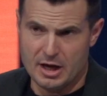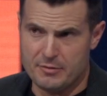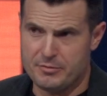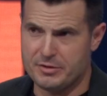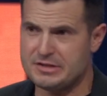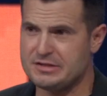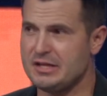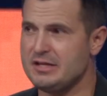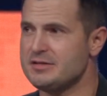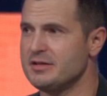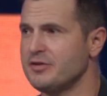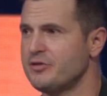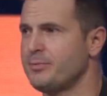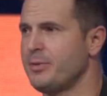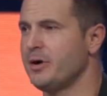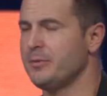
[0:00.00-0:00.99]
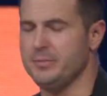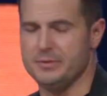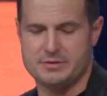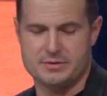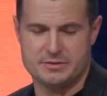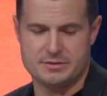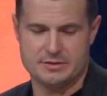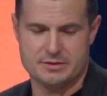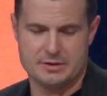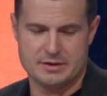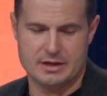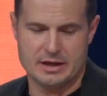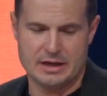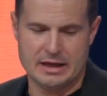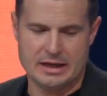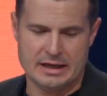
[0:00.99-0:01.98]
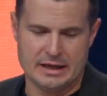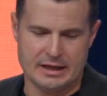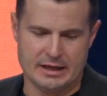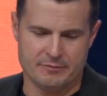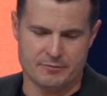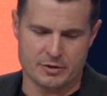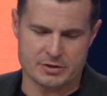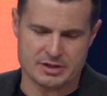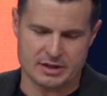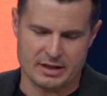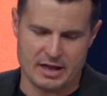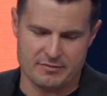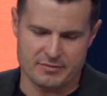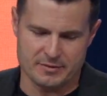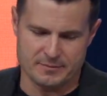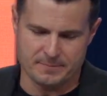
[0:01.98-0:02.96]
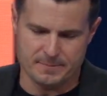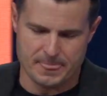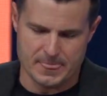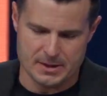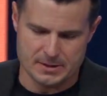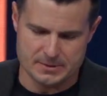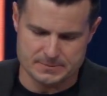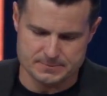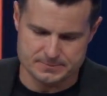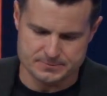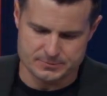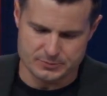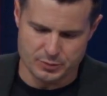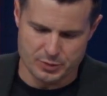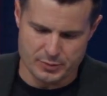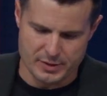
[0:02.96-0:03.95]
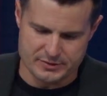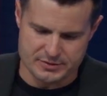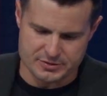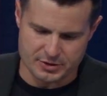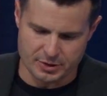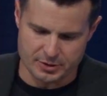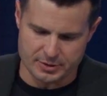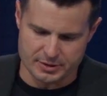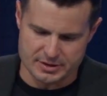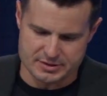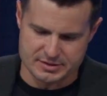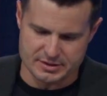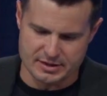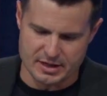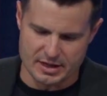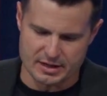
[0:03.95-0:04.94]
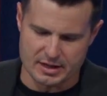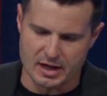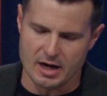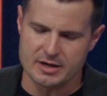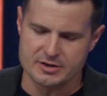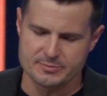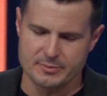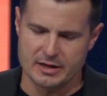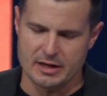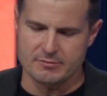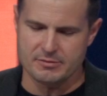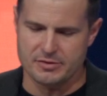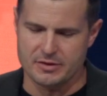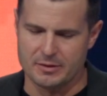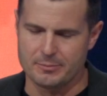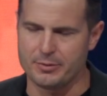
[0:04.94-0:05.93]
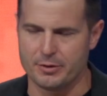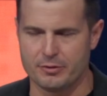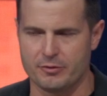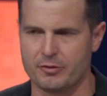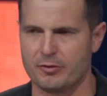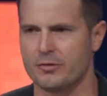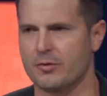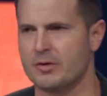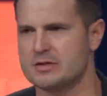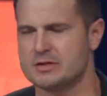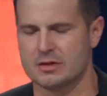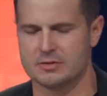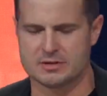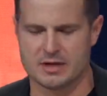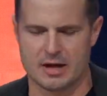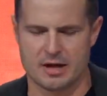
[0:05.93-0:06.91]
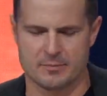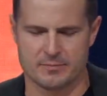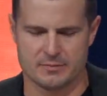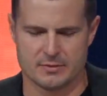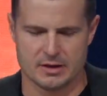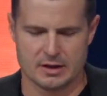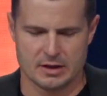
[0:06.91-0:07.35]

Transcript: Every season is purposed. In verse 11, we read this earlier. It said, yet God has made everything beautiful for its own time.